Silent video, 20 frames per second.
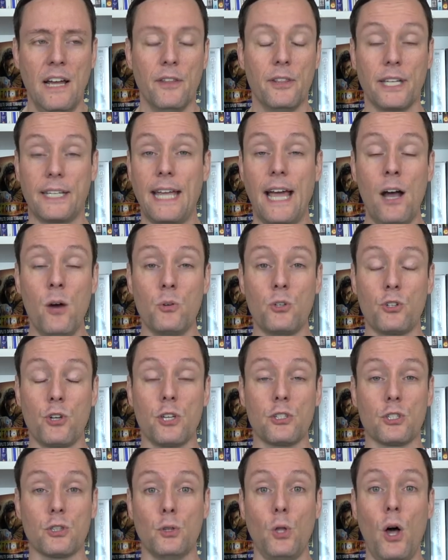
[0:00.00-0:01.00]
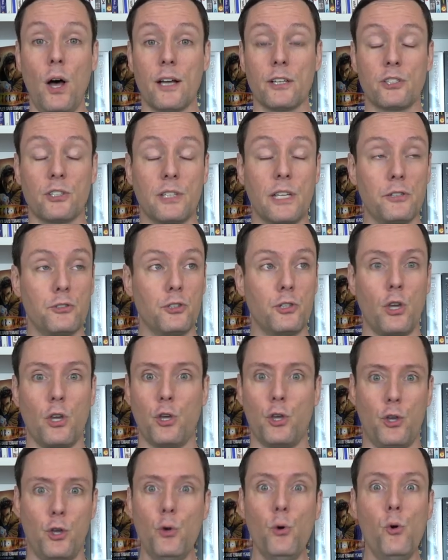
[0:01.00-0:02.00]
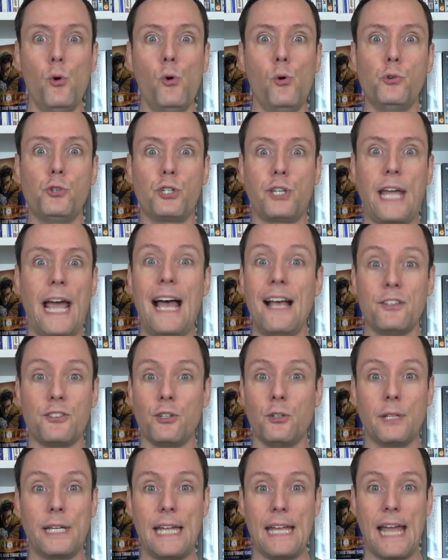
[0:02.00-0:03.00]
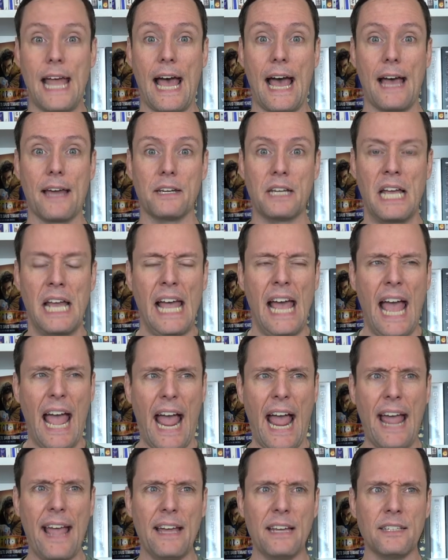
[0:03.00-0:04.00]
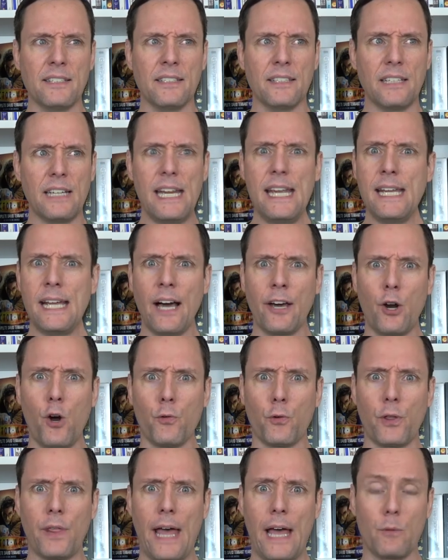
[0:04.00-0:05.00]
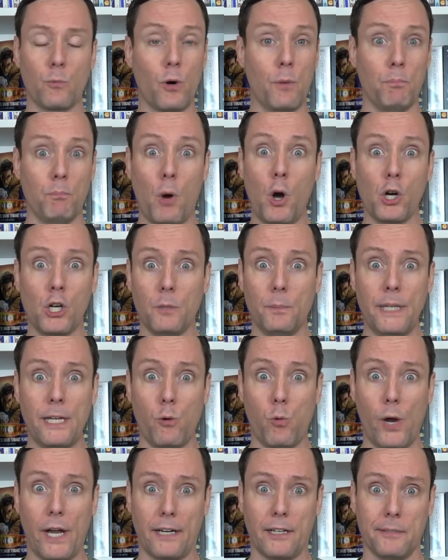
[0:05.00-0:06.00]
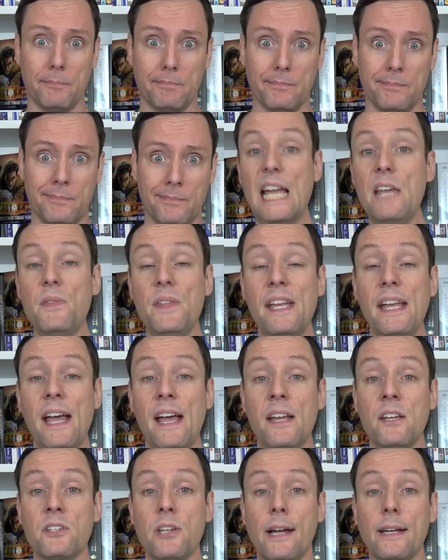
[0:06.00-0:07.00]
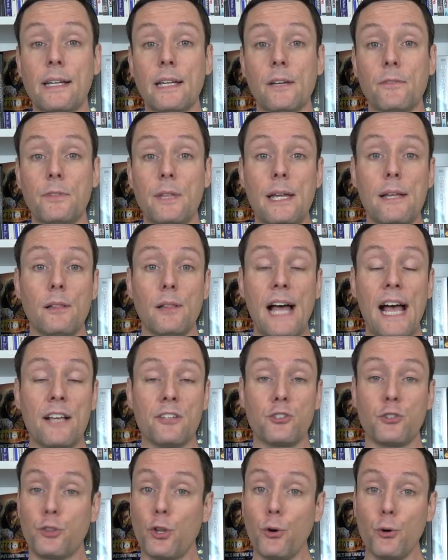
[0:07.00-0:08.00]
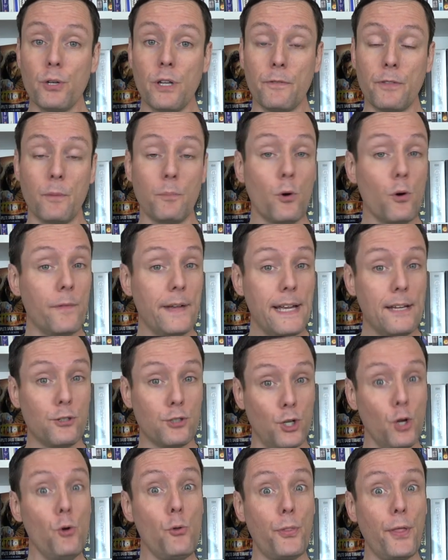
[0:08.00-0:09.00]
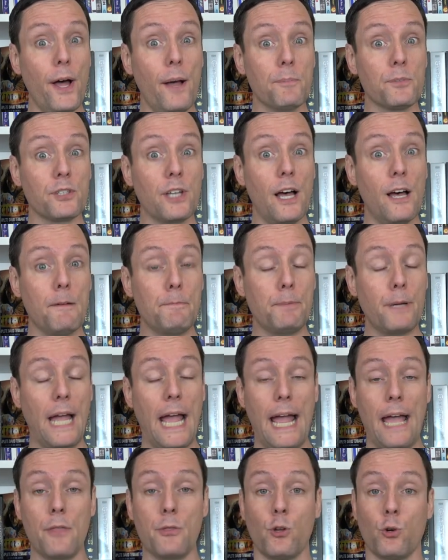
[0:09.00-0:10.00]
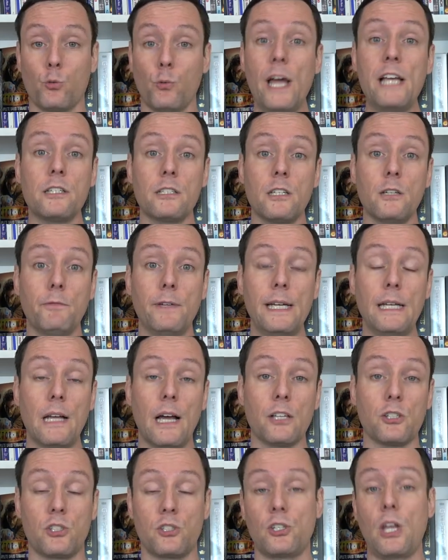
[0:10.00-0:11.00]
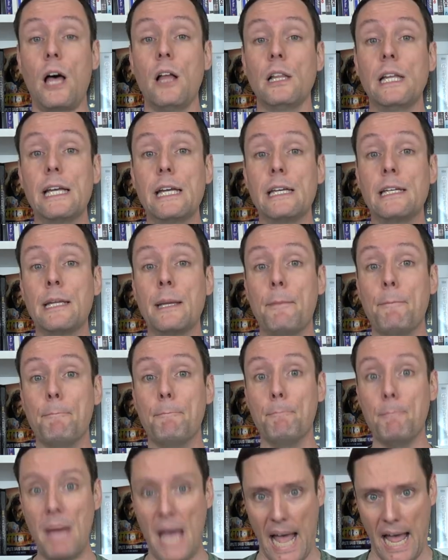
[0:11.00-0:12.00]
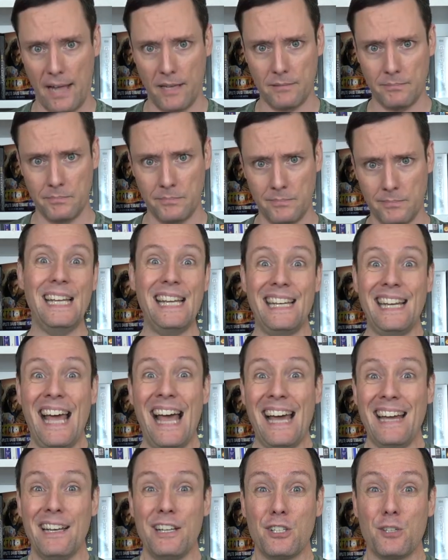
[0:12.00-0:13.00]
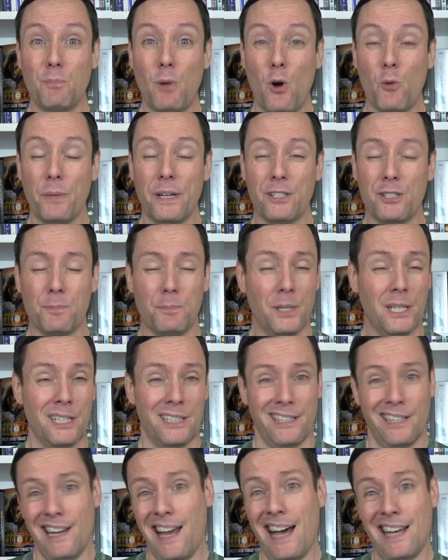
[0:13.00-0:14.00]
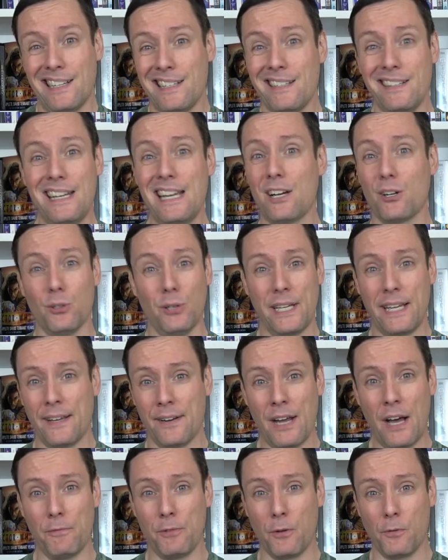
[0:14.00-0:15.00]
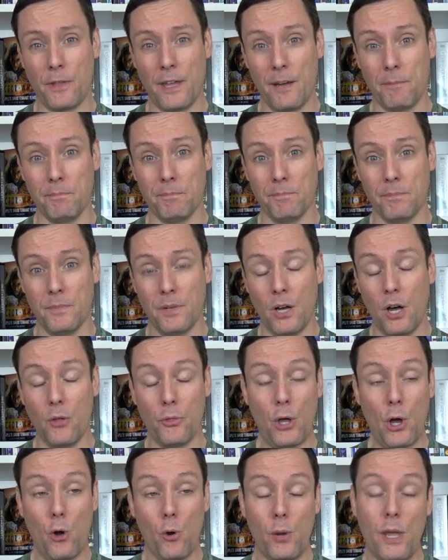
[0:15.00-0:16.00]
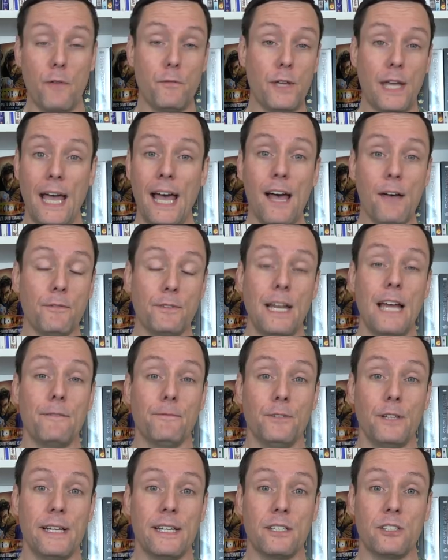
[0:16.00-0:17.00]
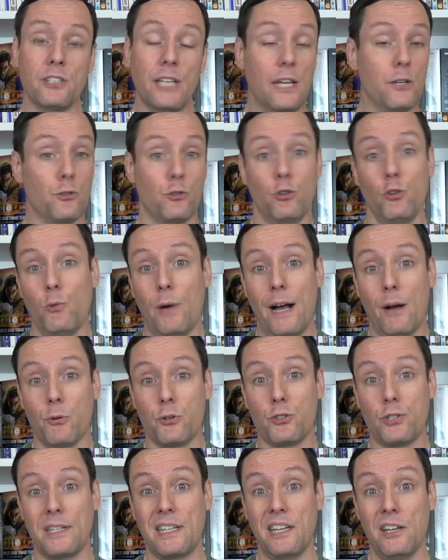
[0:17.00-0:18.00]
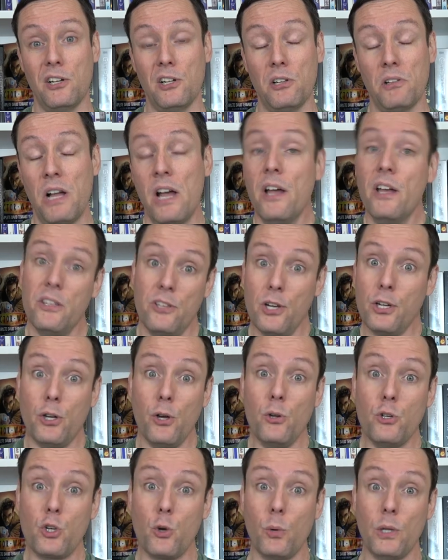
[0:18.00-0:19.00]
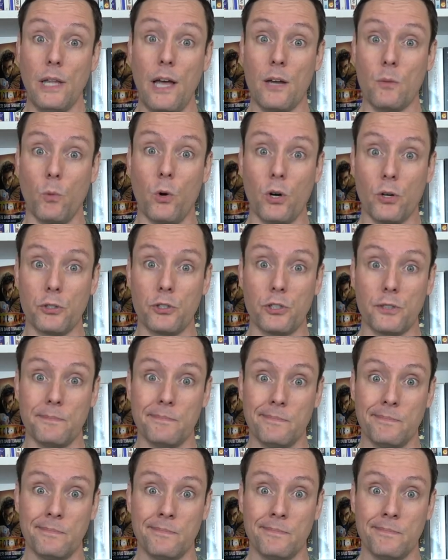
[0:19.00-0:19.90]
The Count just lost this huge castle he had, and he got over that remarkably quick. In the end, I give the last third of the movie 2 thumbs up, and the rest of it a solid meh. It had its moments, but not nearly enough of them. Although, if you have Netflix and 2 hours to kill, you could do a lot worse.